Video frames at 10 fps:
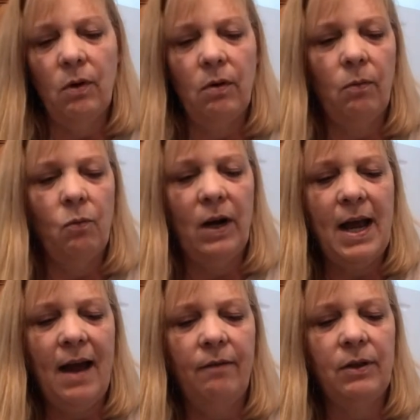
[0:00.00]
or what
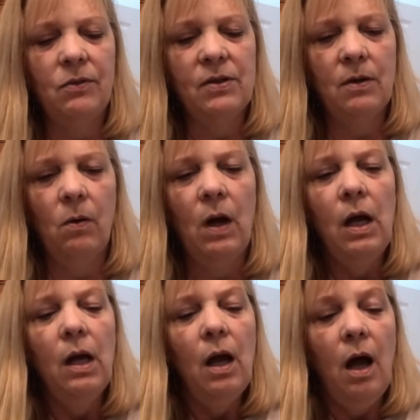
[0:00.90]
have you. So
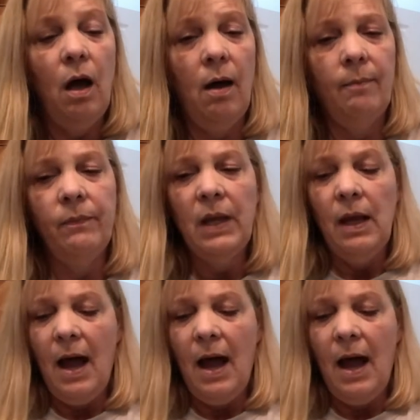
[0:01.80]
um,